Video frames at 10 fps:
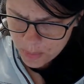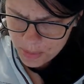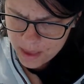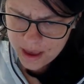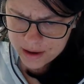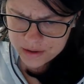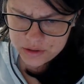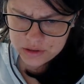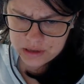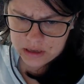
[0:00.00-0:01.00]

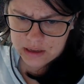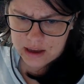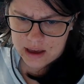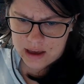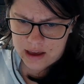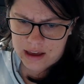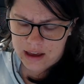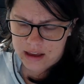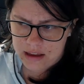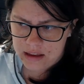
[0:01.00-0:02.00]
actually
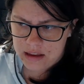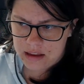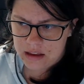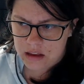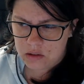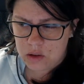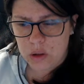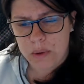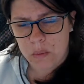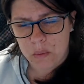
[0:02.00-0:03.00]
a little
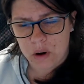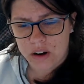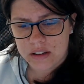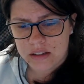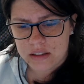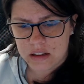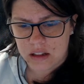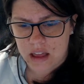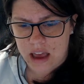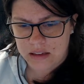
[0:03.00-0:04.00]
bit worse the
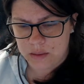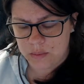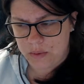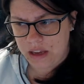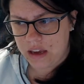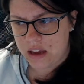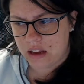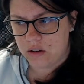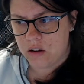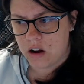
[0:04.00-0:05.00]
last week. I
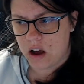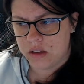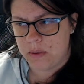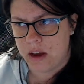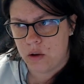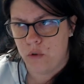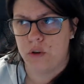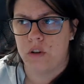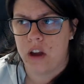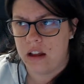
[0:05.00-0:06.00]
crossed back over
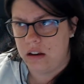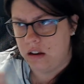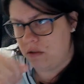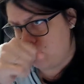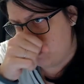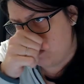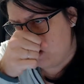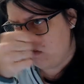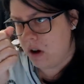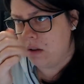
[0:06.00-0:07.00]
creatinine of
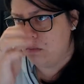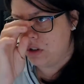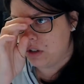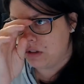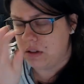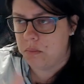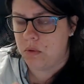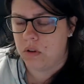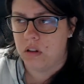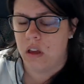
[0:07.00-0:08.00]
4.1, which is the
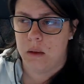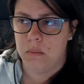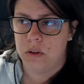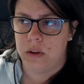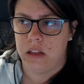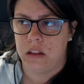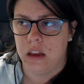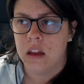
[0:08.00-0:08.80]
borderline between like